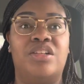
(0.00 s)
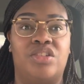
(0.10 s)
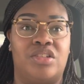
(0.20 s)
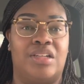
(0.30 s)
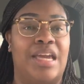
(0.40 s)

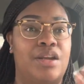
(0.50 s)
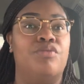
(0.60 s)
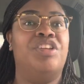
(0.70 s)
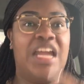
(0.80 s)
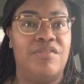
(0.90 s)
laid
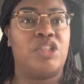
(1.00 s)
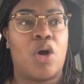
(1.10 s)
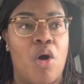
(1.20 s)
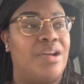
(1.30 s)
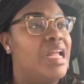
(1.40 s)
on David's
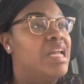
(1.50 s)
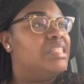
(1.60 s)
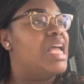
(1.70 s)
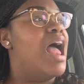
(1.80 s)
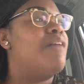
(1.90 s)
heart
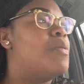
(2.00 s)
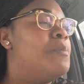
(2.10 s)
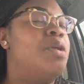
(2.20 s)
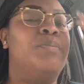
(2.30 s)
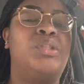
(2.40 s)
to have the
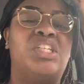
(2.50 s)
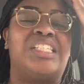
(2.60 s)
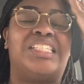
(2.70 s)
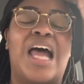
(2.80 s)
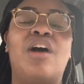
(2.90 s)
people to
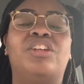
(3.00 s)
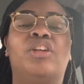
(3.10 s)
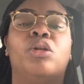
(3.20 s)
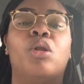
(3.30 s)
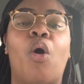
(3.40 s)
sound an
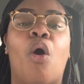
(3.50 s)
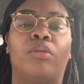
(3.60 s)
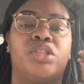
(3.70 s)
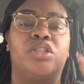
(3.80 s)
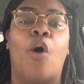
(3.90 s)

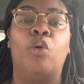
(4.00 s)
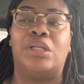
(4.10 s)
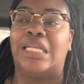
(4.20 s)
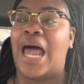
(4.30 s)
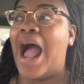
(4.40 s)
alarm so
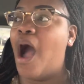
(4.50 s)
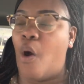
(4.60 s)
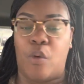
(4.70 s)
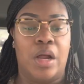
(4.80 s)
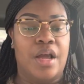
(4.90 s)

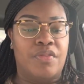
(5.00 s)
loud.